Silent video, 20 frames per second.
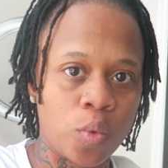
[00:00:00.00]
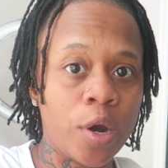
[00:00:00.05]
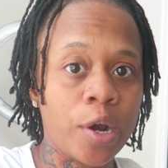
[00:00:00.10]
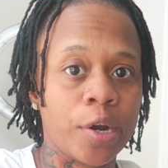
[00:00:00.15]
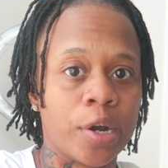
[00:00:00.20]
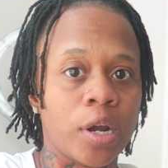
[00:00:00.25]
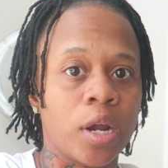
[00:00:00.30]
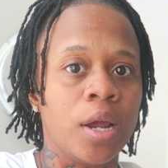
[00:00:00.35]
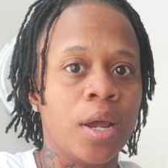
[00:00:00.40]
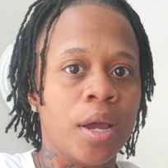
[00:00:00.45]

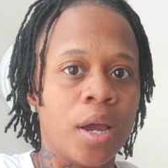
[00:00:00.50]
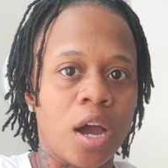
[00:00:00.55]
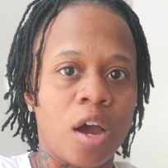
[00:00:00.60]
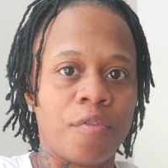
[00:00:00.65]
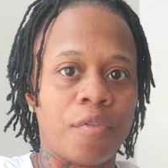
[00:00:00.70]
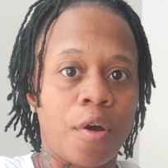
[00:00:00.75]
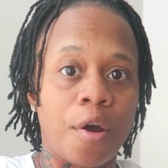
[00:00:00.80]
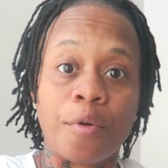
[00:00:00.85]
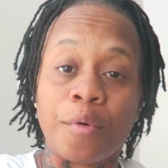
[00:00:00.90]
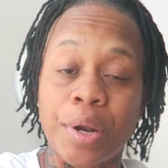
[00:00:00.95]
work.
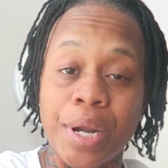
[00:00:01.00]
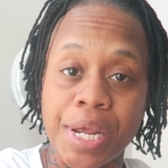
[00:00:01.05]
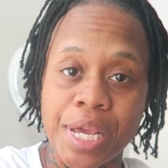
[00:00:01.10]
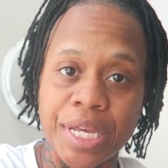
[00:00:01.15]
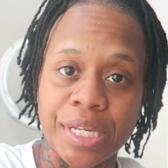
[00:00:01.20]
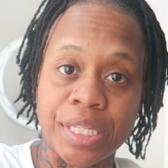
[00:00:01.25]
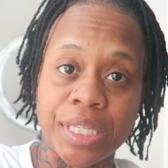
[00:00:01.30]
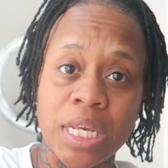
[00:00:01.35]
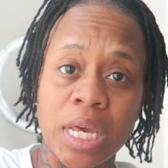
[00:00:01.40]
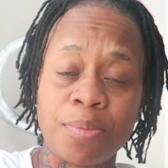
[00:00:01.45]
I've already
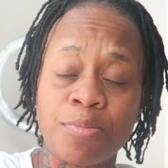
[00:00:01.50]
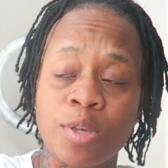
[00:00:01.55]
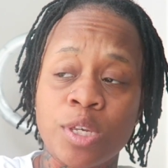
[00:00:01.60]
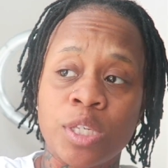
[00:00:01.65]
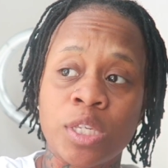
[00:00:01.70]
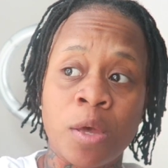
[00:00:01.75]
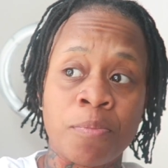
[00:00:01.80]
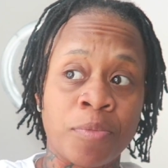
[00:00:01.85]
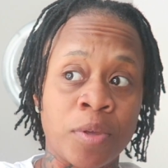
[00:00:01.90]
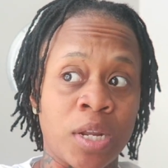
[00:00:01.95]
accepted
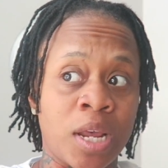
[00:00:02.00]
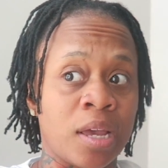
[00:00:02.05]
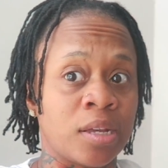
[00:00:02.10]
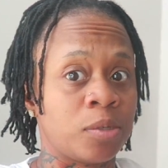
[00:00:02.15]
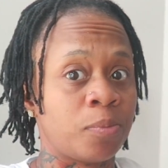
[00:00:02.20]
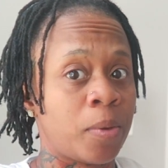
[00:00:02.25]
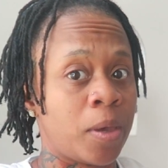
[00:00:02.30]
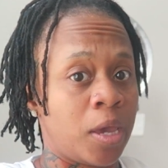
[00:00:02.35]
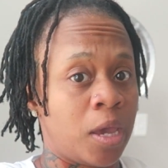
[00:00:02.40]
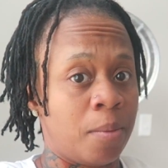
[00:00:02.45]
something
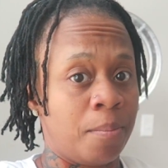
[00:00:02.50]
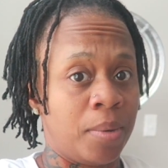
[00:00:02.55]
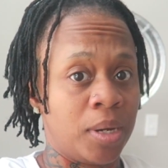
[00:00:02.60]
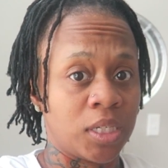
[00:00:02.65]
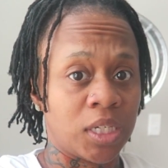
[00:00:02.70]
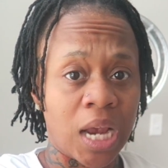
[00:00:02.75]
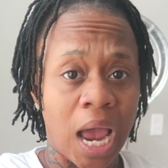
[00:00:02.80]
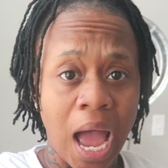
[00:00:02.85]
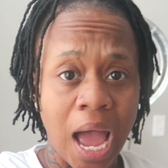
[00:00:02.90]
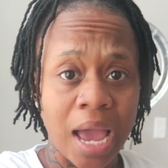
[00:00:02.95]
that is paying
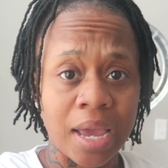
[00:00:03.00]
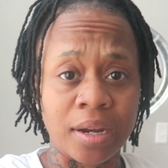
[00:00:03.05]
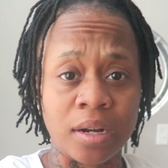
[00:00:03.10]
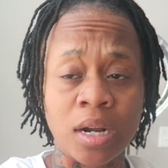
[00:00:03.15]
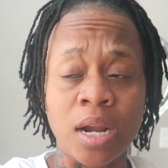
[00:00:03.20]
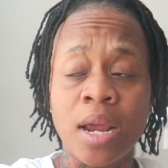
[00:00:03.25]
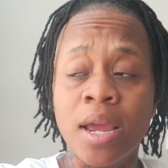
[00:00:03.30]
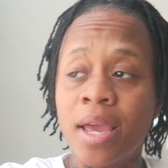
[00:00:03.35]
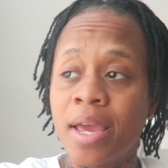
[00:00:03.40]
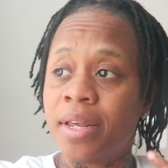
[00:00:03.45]
much
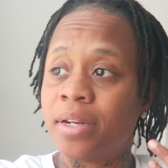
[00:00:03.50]
higher.